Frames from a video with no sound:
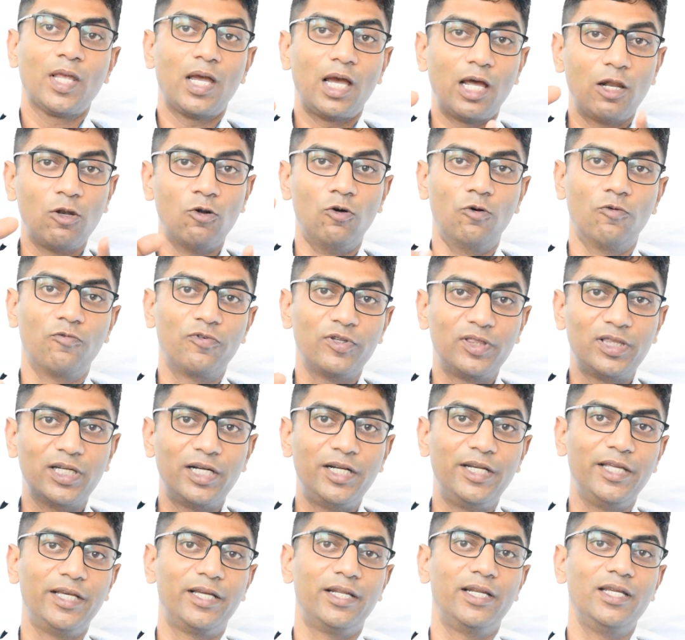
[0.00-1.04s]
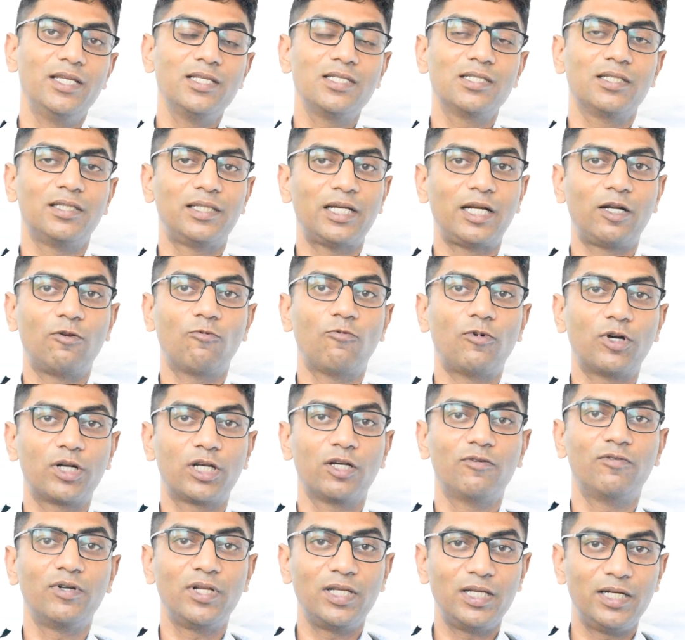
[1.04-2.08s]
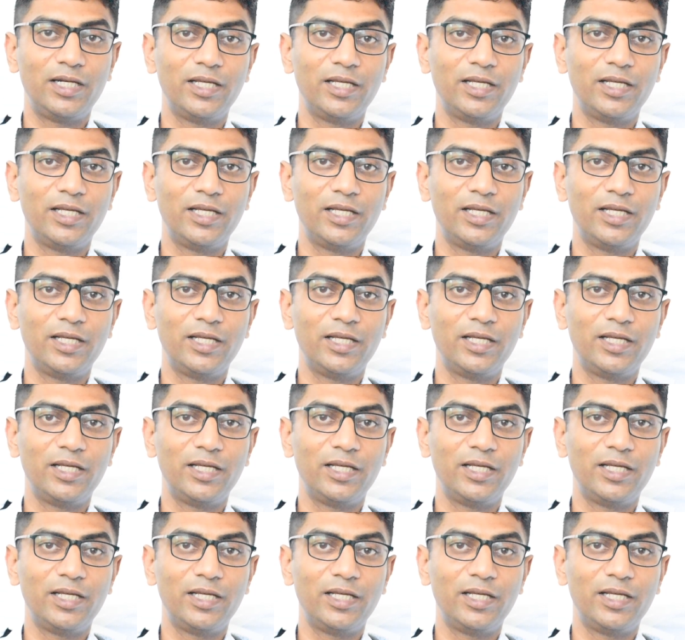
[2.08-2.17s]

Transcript: along with the degrees, that whatever